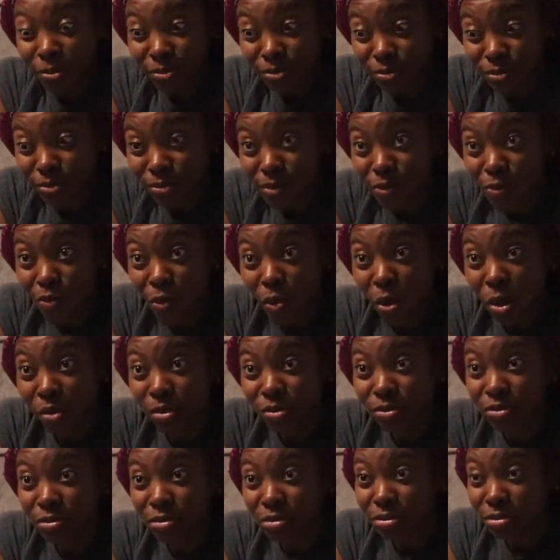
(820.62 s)
That's all right.
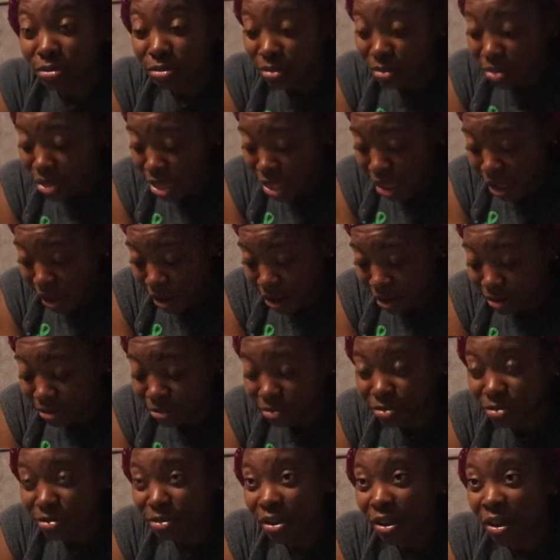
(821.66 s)

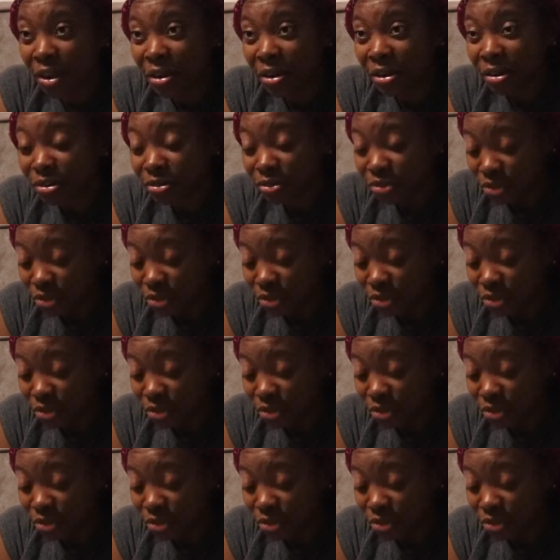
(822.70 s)
Anything else?